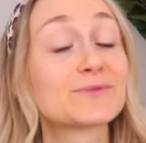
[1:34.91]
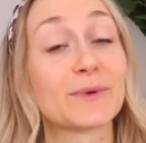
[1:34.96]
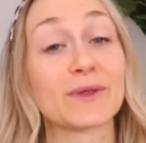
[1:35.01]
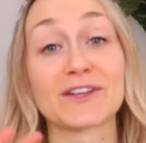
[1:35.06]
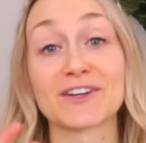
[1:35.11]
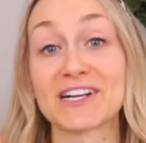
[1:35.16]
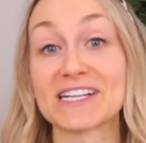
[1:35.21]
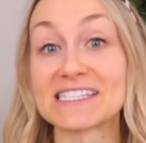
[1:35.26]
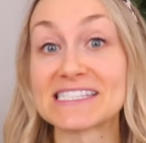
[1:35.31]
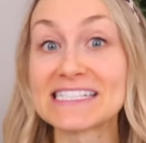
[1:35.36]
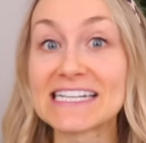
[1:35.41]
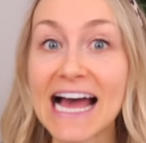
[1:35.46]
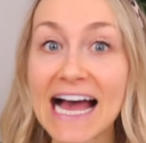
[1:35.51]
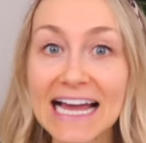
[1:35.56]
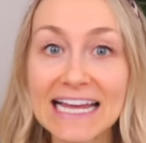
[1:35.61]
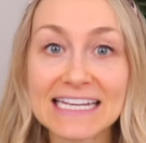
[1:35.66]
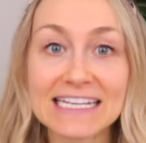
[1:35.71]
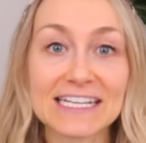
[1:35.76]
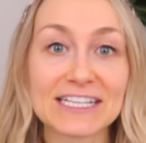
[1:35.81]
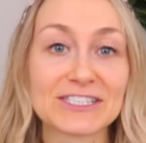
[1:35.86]
whether whether it's
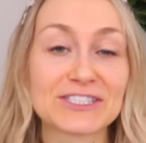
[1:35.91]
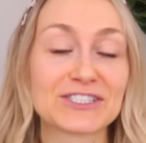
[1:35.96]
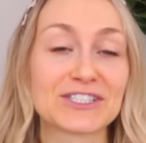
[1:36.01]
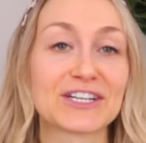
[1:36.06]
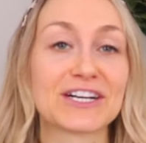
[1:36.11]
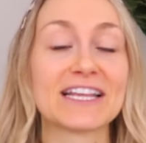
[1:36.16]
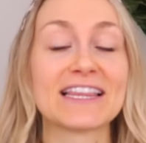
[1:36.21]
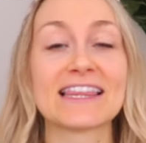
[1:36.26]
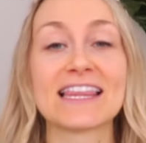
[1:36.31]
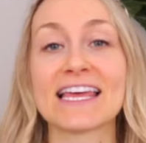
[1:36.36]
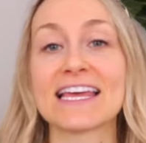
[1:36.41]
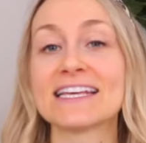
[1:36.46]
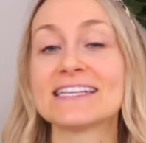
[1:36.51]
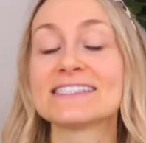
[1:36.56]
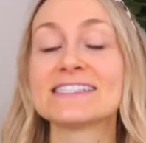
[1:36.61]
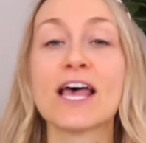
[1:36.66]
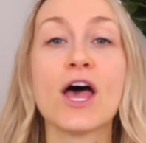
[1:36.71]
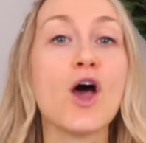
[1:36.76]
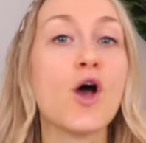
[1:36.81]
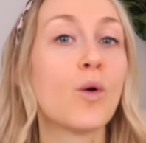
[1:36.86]
not eating certain things,